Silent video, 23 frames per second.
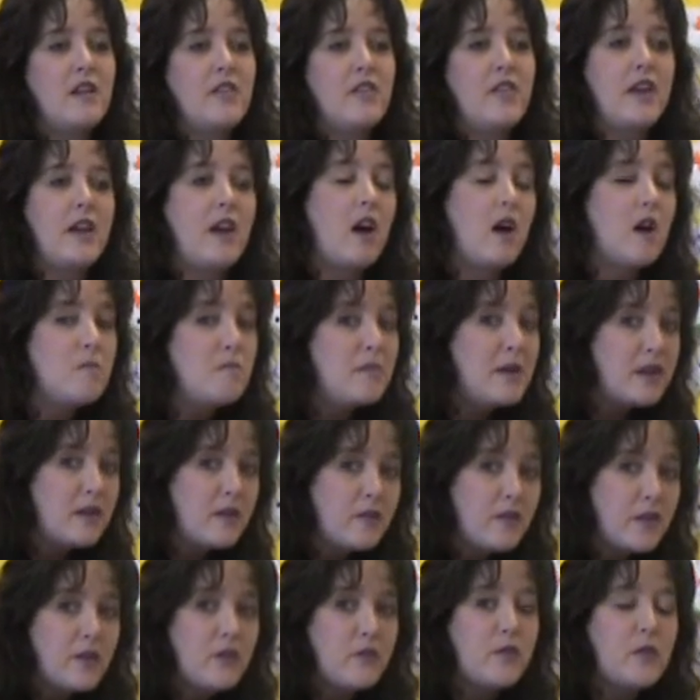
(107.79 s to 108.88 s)
They all
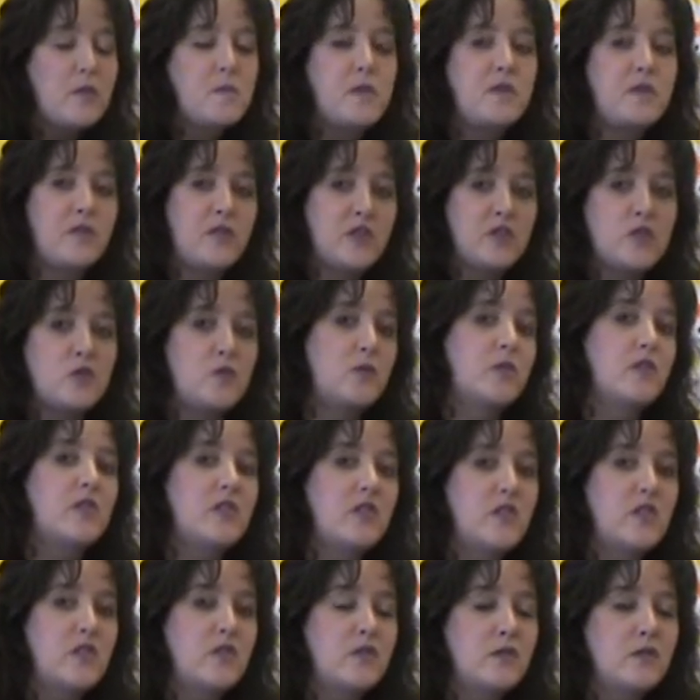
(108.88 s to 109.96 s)
benefit from the visual
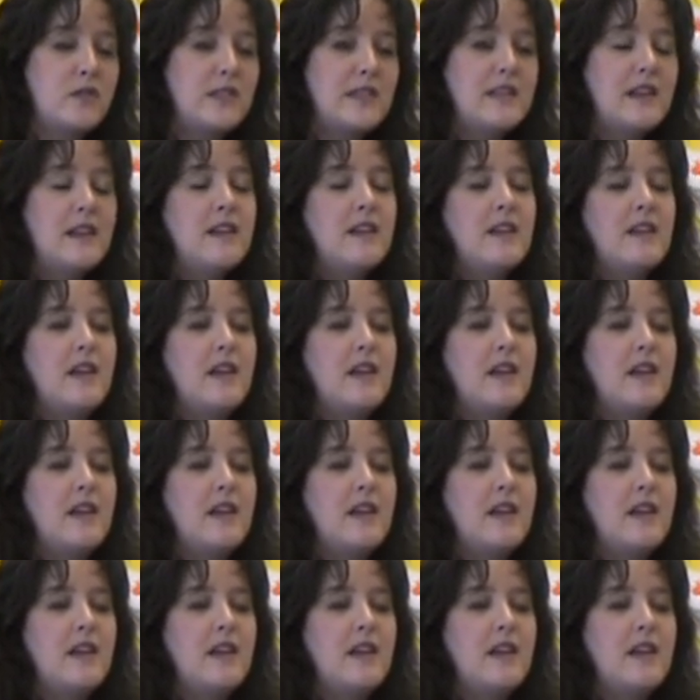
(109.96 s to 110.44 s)
cues,